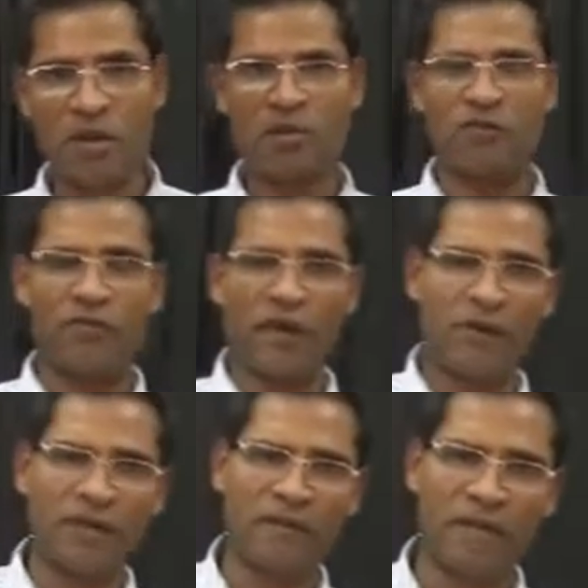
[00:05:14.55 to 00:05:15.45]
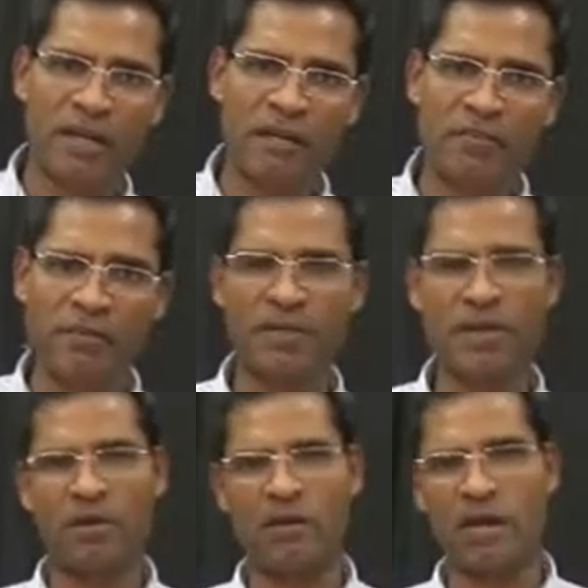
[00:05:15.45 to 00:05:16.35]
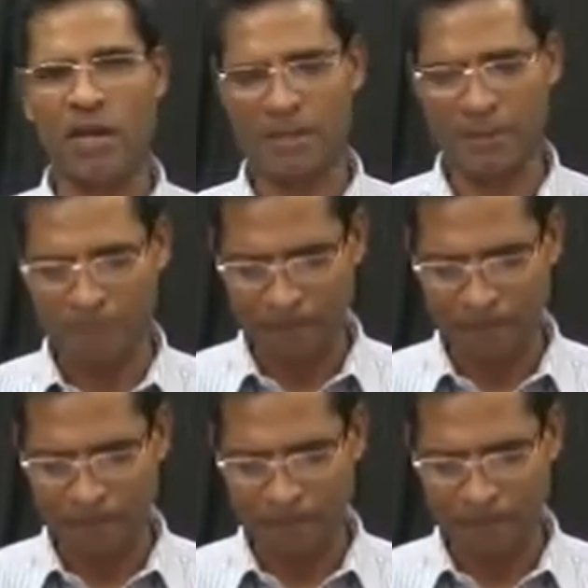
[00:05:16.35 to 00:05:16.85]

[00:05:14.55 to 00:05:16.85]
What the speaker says: confounding variables, and all that.